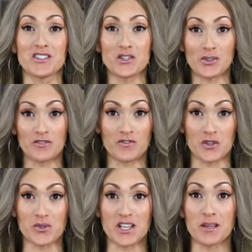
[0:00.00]
too
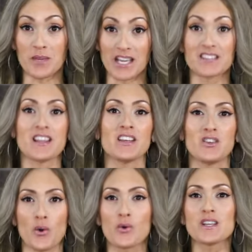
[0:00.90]
confusing because I
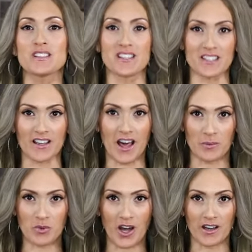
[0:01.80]
know this is a lot
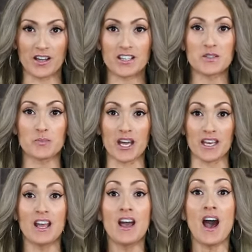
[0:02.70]
of products, but
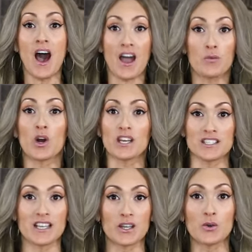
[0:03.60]
I want to
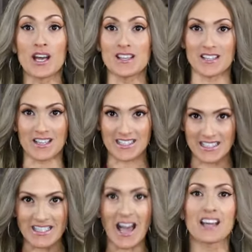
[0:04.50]
tell you guys
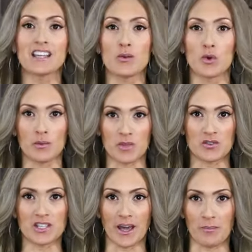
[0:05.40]
exactly what I'm
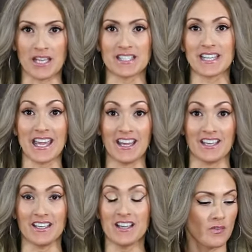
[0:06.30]
using on my
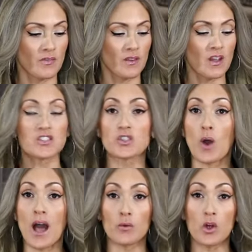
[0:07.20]
skin. So
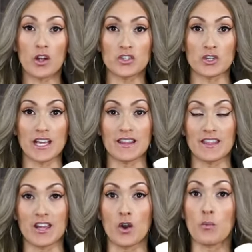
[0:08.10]
I will alternate
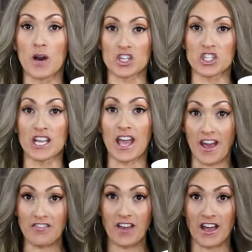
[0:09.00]
the Obagi
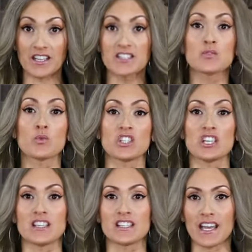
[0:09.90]
FX, which
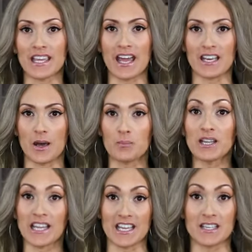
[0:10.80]
is again a
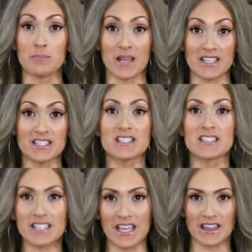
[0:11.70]
plant-based
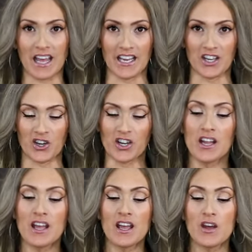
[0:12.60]
skin lightener,
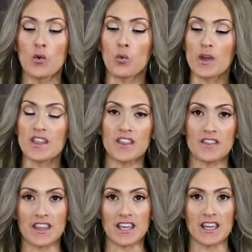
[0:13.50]

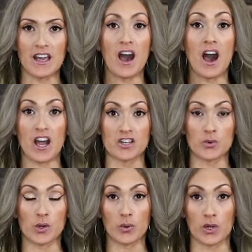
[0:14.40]
with the
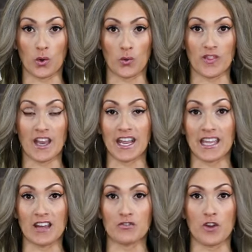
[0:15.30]
hydroquinone that I
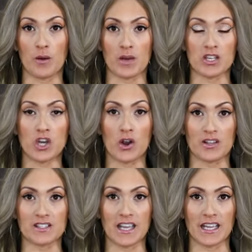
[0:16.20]
get from Tara
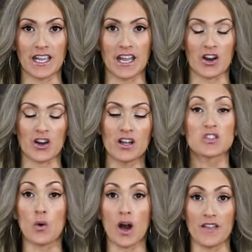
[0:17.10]
Skincare.
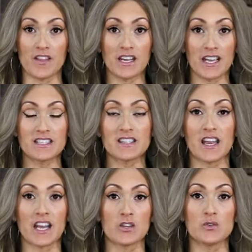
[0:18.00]
So on the nights that
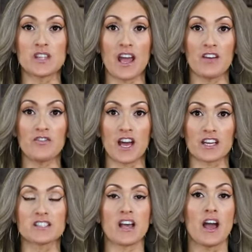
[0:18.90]
I use the
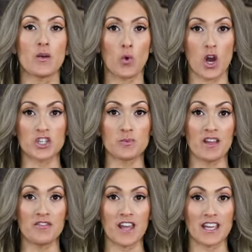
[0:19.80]
FX, I wash my
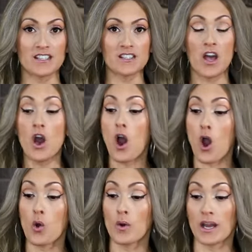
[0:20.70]
face.
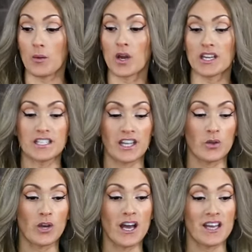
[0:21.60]
Oh, and I want to tell
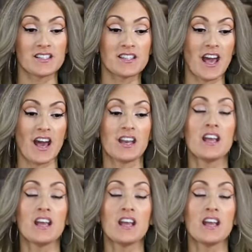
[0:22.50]
you guys that